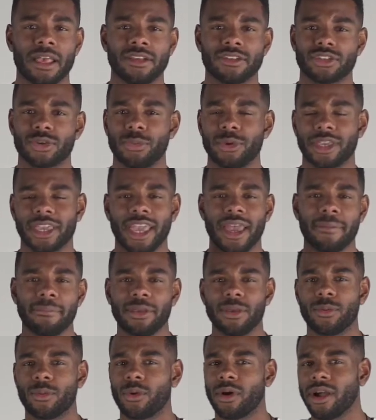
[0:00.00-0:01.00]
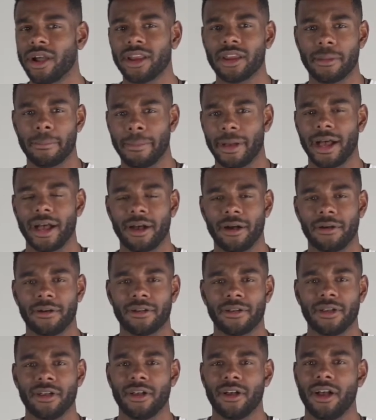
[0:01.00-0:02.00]
So we can't be worried
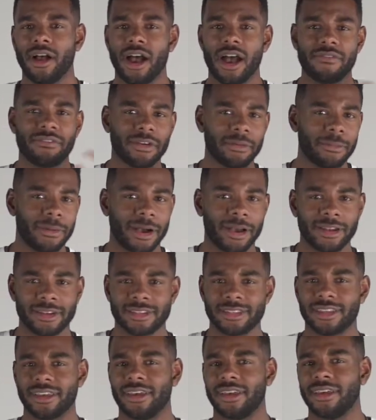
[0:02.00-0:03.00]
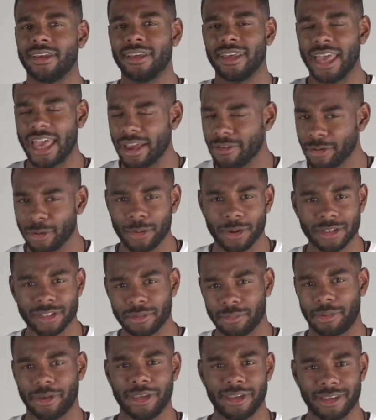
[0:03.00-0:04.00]
about everyone's everyone's
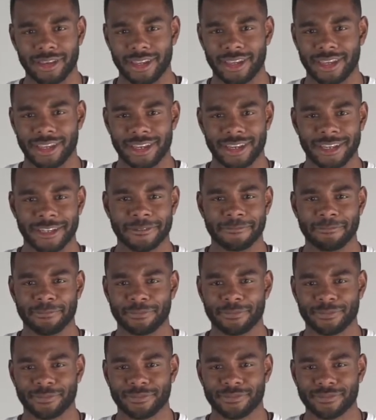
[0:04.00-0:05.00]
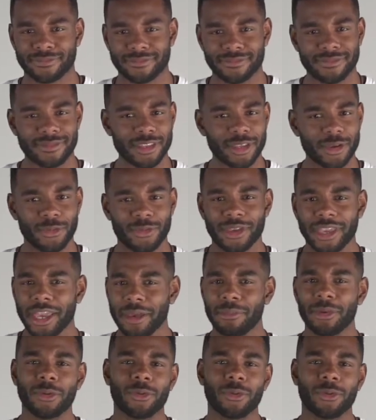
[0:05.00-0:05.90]
opinion. We can't be